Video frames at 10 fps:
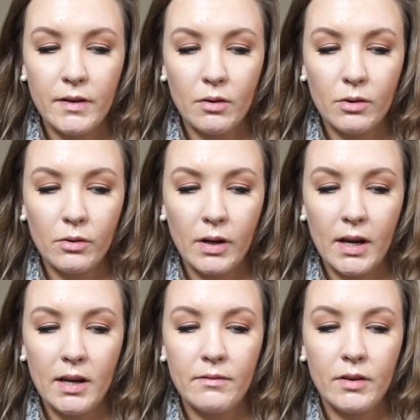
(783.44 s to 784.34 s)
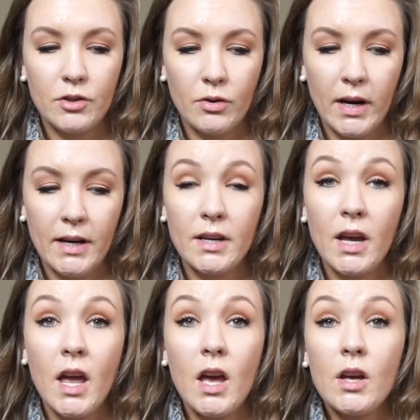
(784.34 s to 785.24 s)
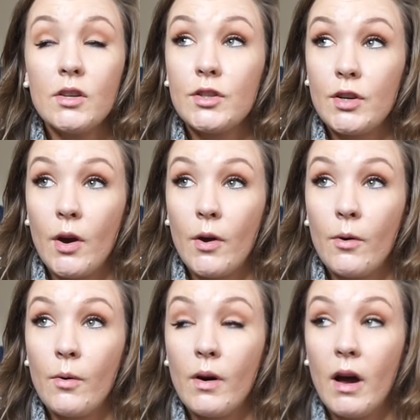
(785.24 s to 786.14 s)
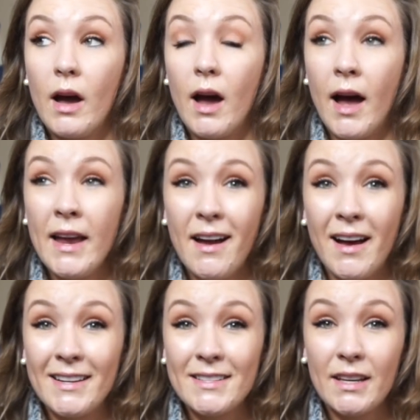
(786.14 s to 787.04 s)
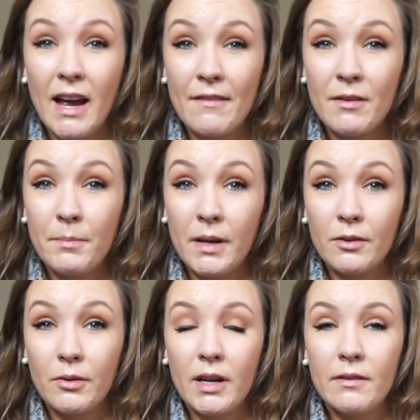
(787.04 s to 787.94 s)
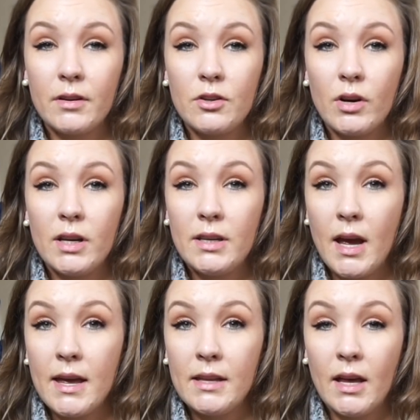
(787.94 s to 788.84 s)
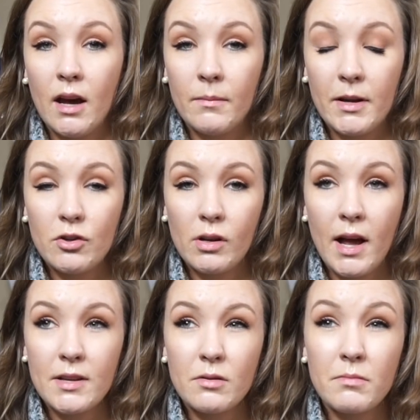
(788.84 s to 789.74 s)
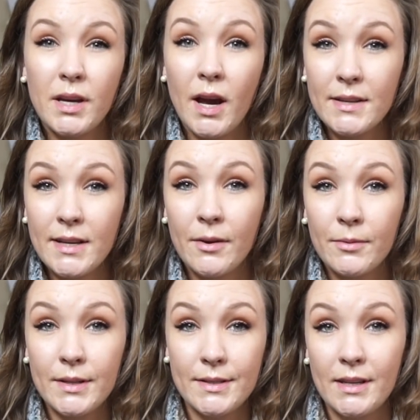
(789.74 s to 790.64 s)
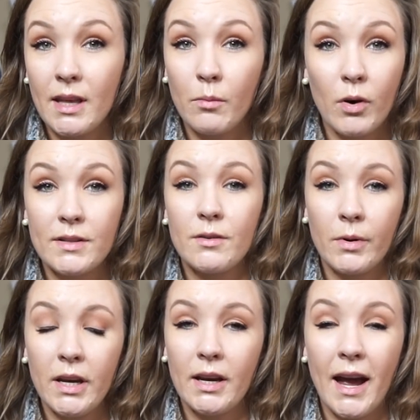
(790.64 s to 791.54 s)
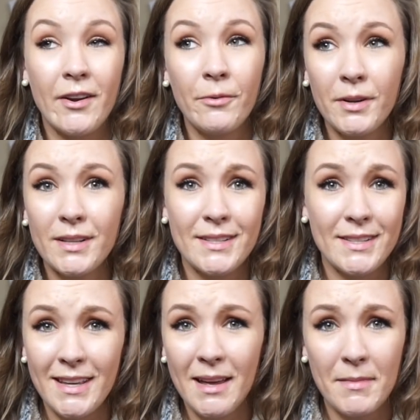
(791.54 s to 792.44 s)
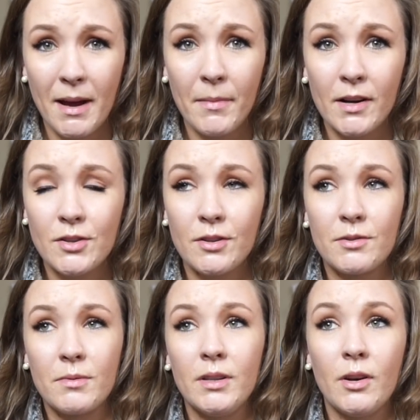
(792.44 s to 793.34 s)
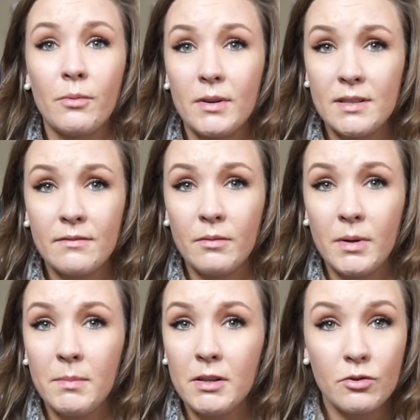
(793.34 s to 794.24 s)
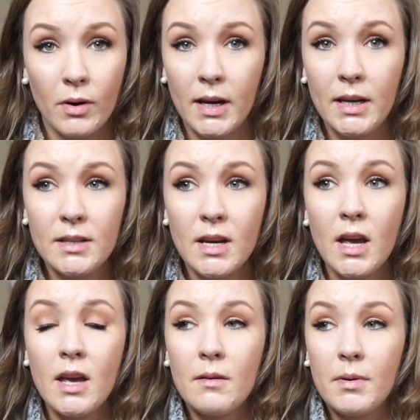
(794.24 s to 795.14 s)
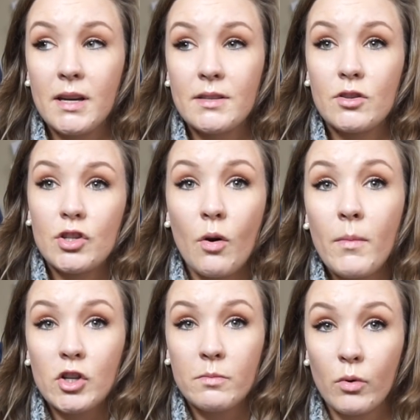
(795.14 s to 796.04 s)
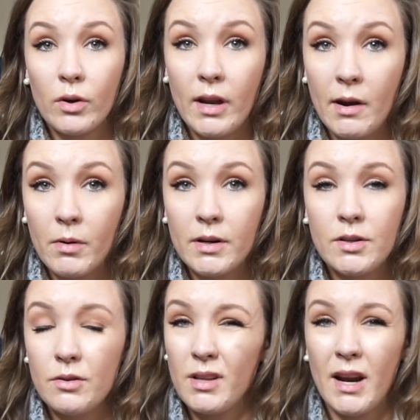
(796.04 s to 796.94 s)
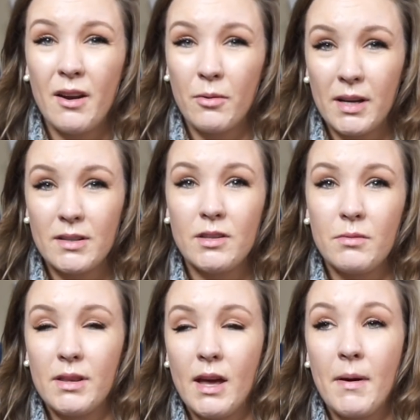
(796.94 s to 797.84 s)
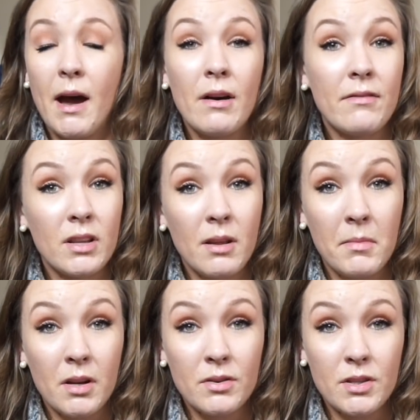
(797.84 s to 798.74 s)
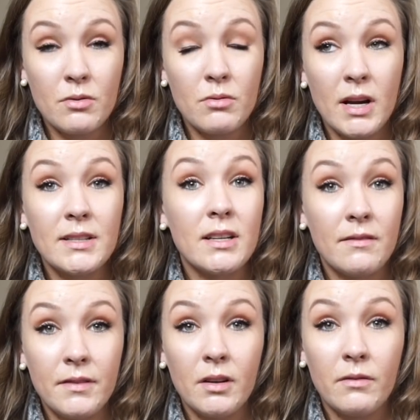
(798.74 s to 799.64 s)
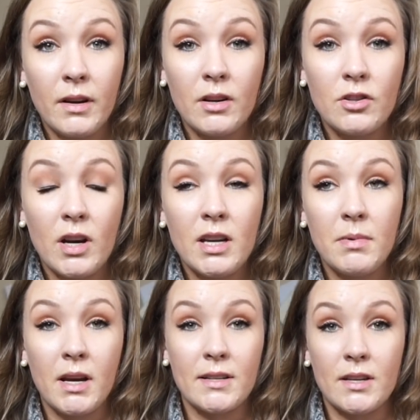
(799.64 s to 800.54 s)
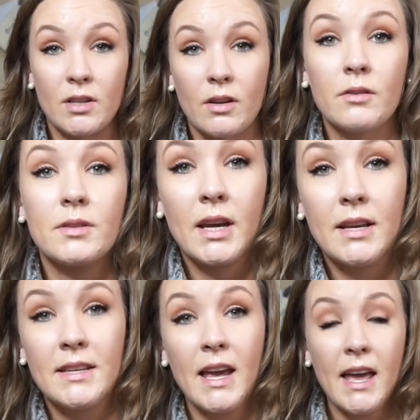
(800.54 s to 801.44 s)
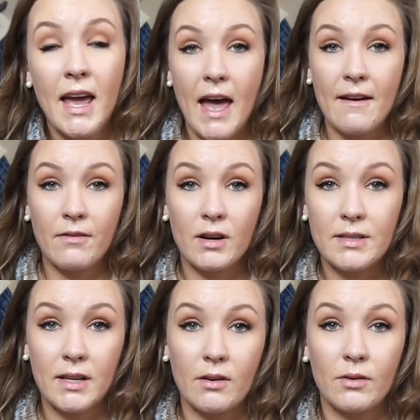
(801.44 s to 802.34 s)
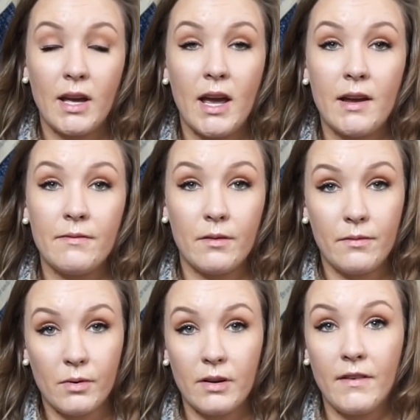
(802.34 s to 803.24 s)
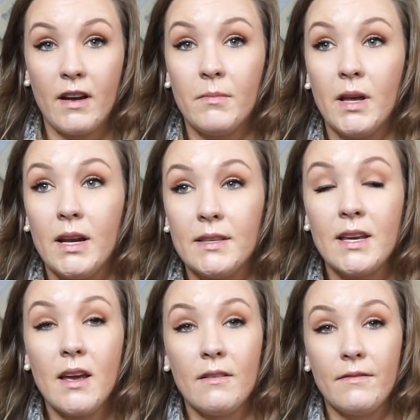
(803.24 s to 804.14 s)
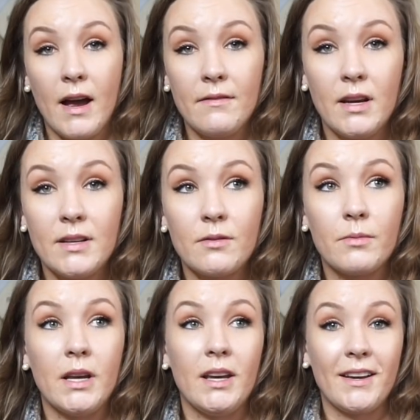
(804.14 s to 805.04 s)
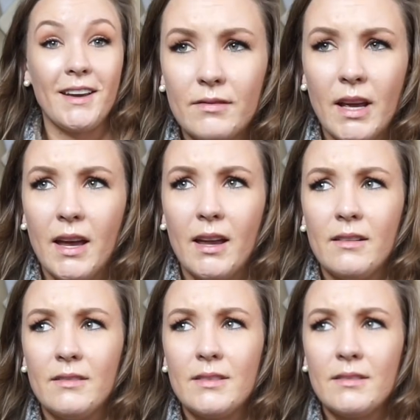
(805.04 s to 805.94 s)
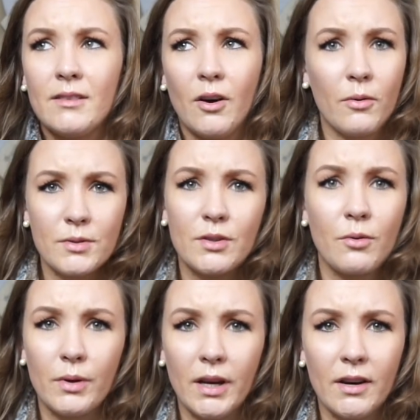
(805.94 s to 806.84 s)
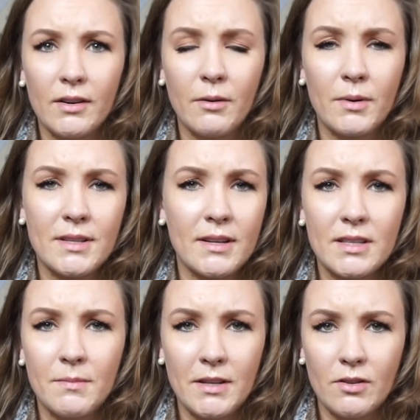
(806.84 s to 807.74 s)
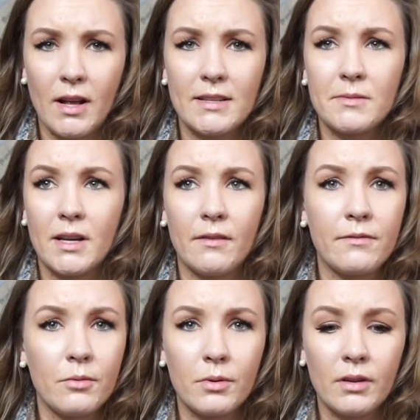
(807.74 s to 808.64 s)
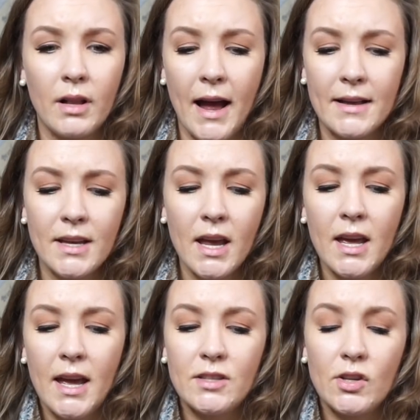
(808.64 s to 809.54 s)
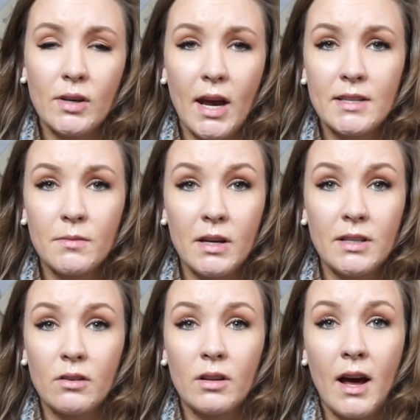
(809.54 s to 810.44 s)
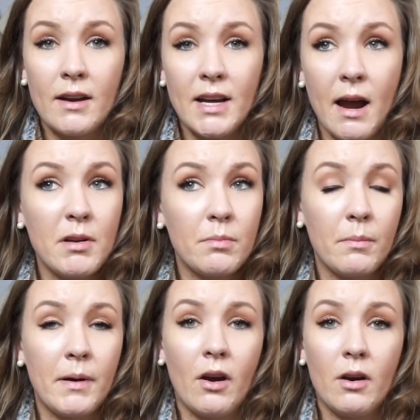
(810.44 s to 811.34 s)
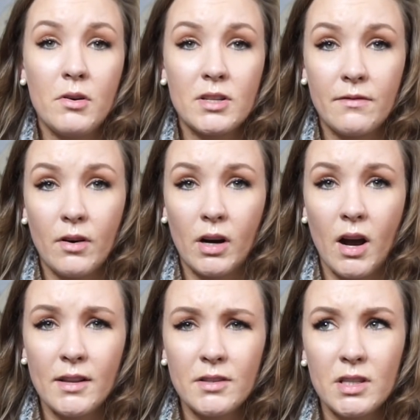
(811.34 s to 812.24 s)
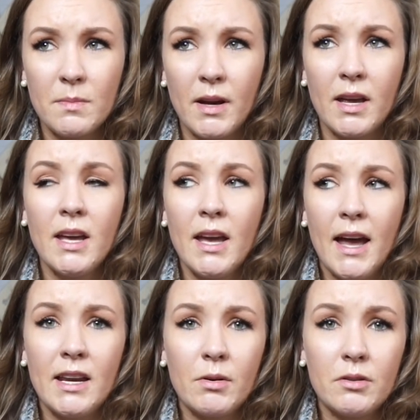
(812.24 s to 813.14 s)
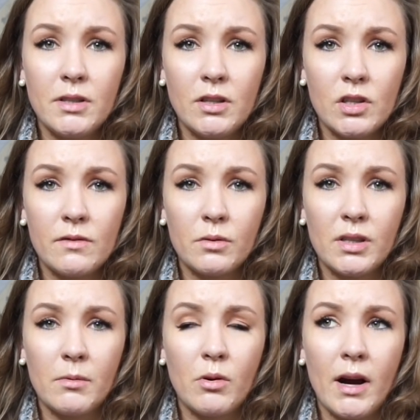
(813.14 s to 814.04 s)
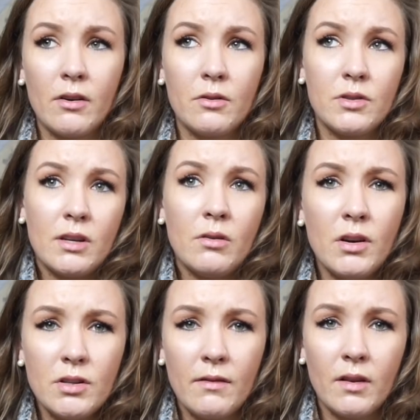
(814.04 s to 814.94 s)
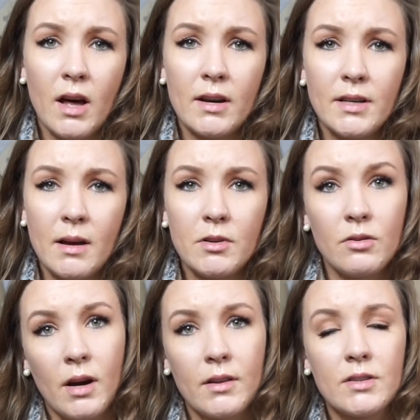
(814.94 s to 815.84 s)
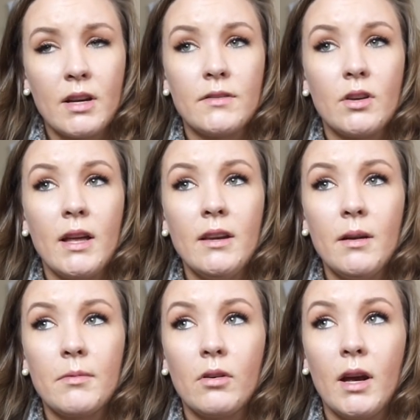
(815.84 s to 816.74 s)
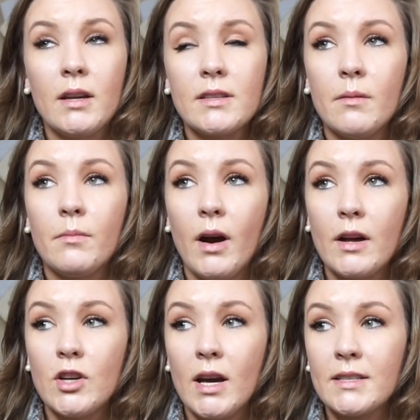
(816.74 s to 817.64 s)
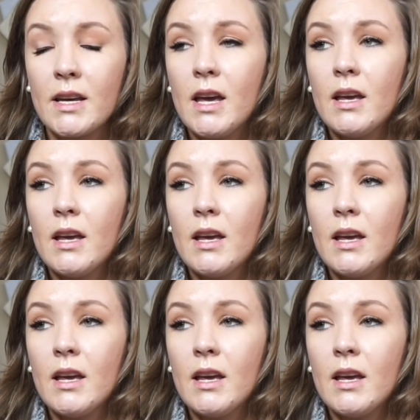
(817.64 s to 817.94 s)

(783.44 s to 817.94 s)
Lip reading: feel creatively drained? So I honestly haven't been creatively drained yet in the elementary classroom because I only see them once a week. I don't really see them that much, so there's really no reason for me to be drained because there's so much more that I want to do that I don't get to do with them. However, in the middle school, I did feel very drained because I saw those kids every single day for 45 minutes, 5 days a week, and the whole school year. It wasn't a semester class, it was like a full class. And so yes, it took a lot of time to prepare our music for our concerts, but anyone who teaches full-time choir knows that you also have a lot of time to do other stuff. So I ended up creating some projects.